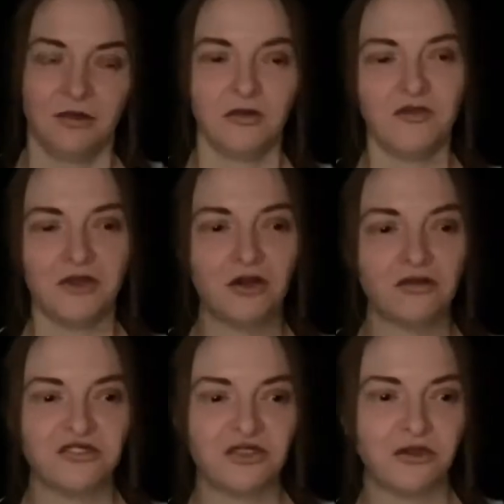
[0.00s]
Moving
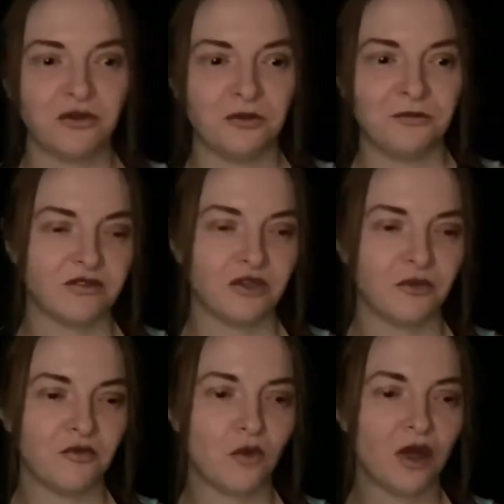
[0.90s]
on to
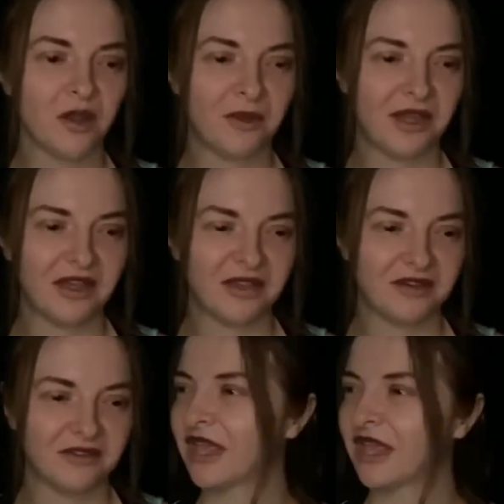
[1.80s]
Tomb of Qualopec.